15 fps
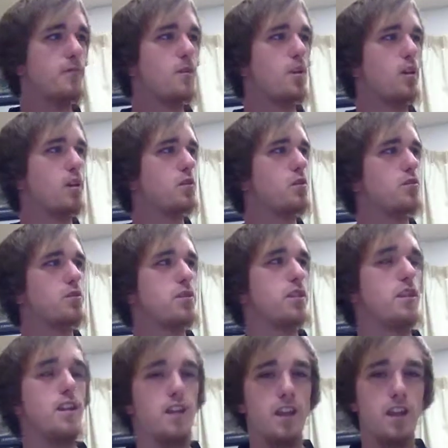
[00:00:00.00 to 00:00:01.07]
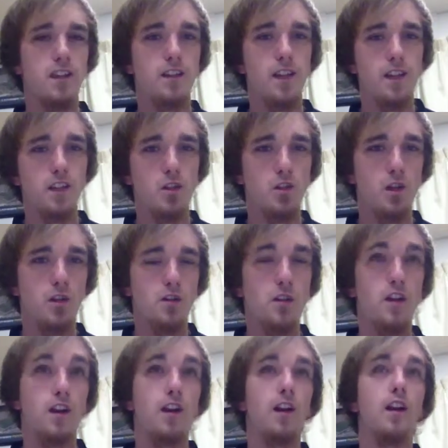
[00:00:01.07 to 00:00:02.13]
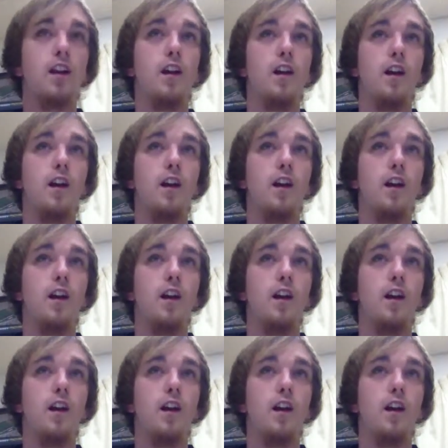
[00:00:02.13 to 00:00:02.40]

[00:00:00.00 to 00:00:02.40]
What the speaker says: or the children that attend the church here